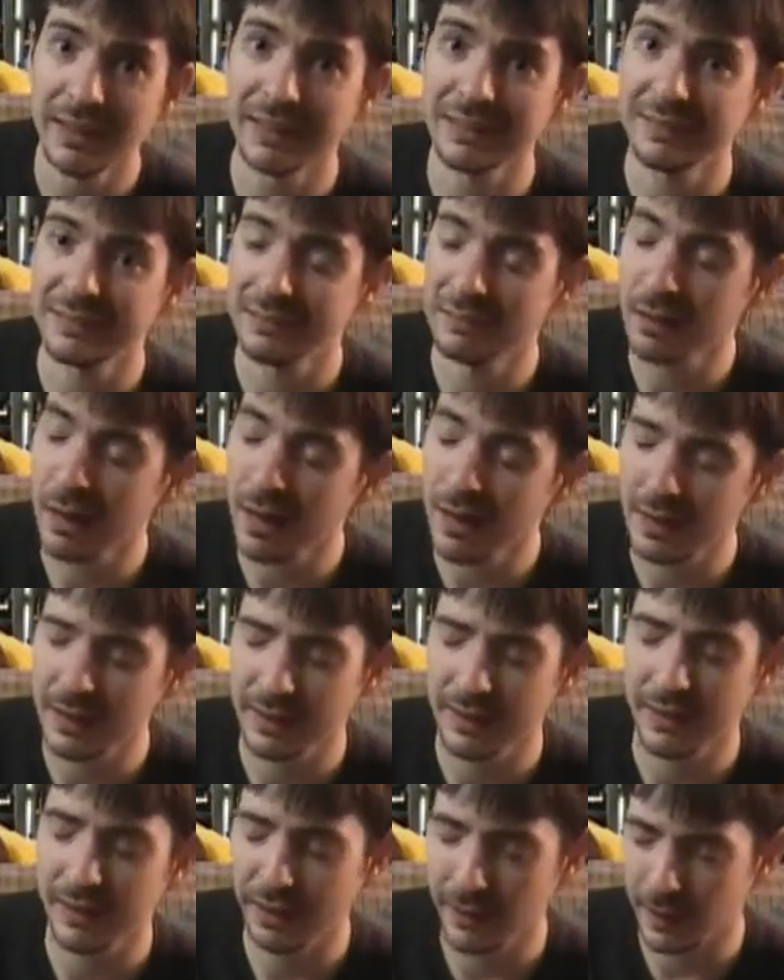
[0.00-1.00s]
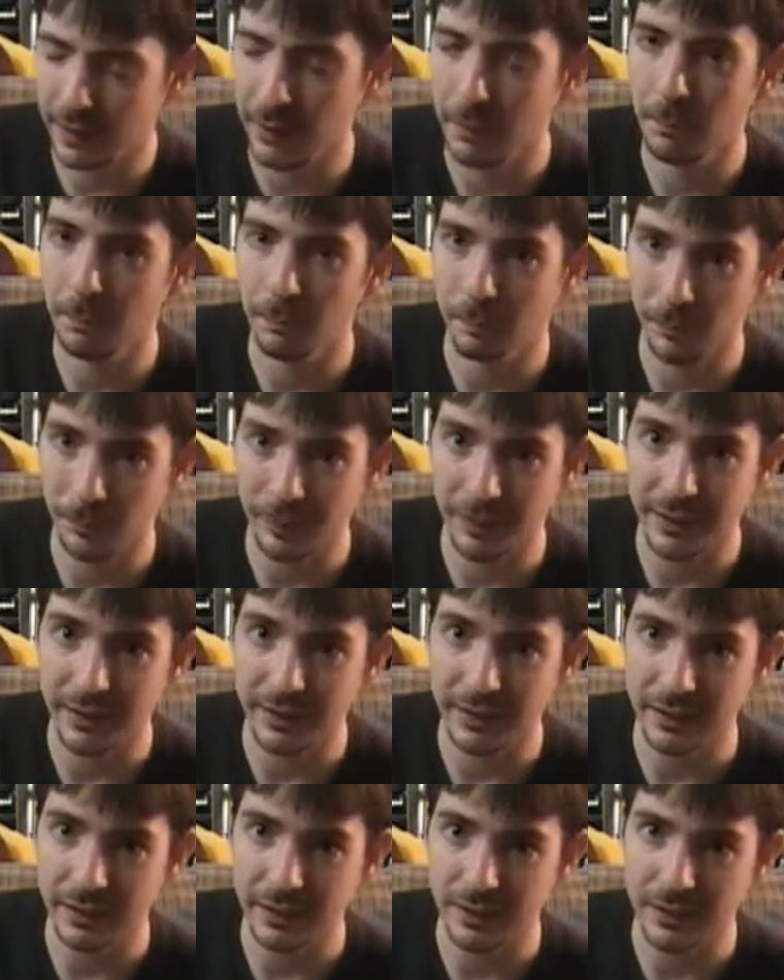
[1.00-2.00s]
it's not gonna
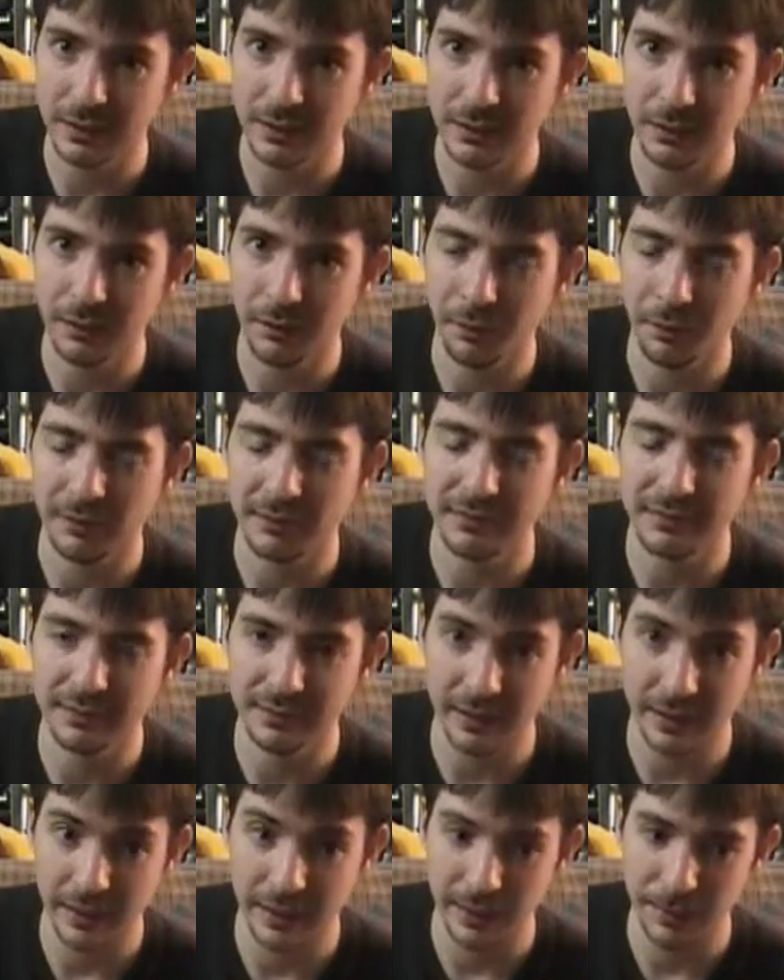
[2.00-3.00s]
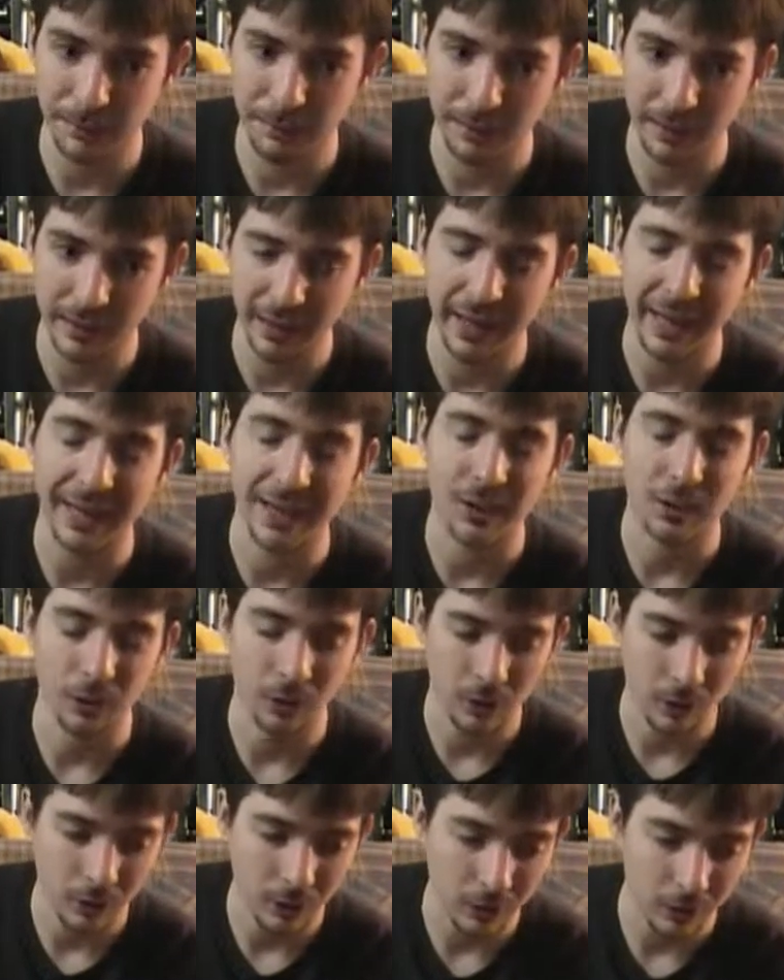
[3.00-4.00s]
be the same at
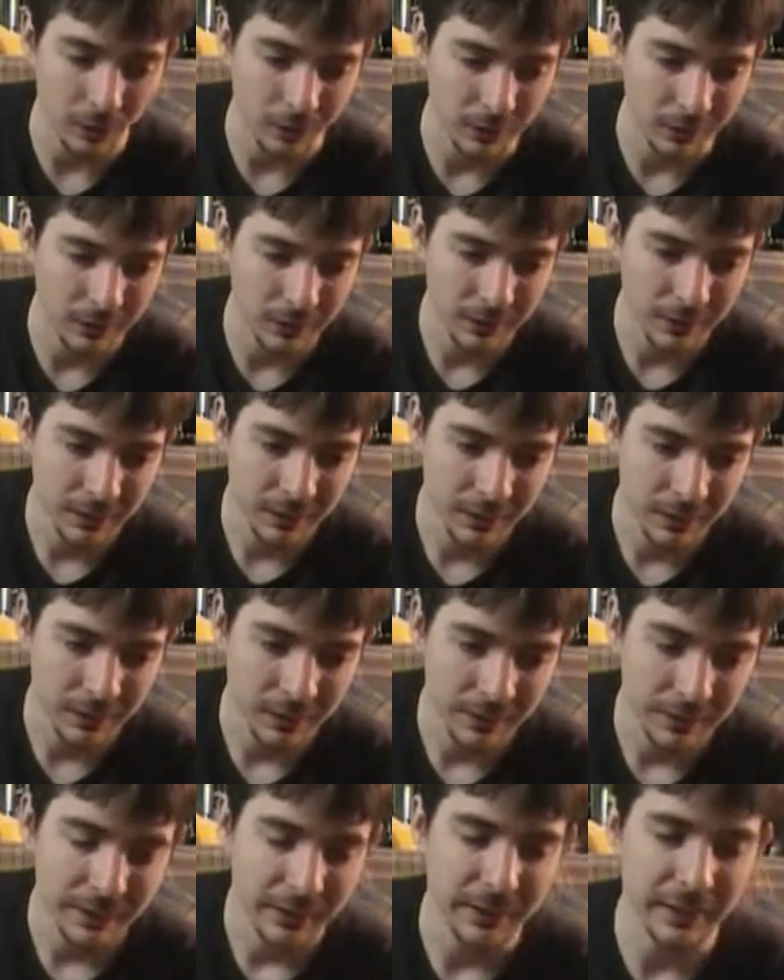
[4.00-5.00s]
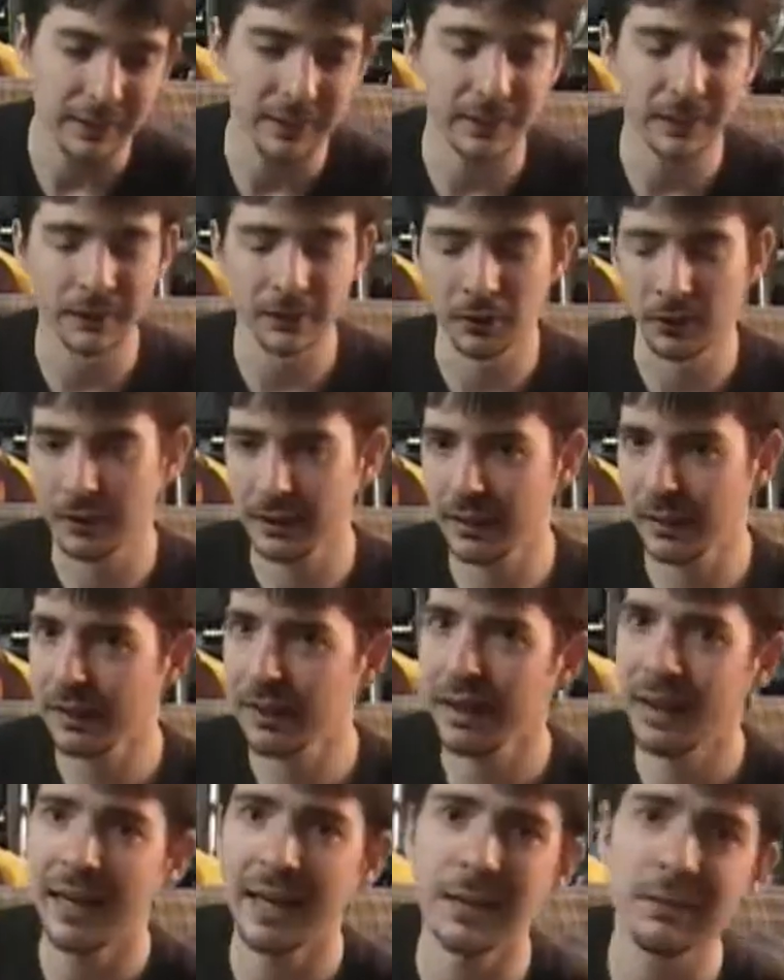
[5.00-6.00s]
all. You're
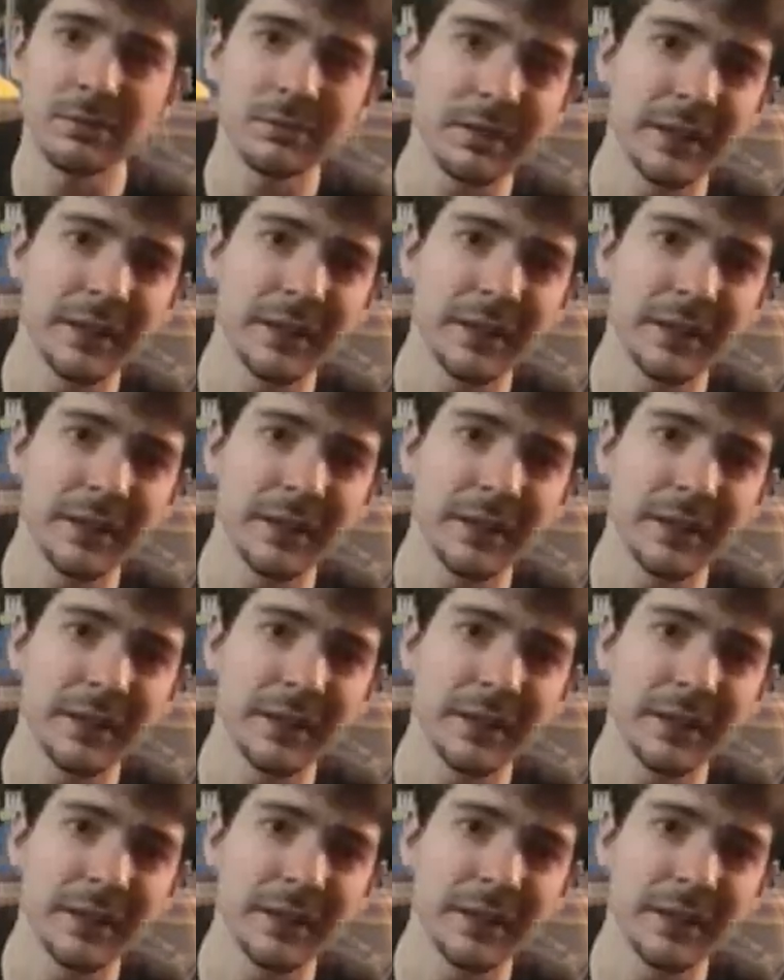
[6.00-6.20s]
gonna have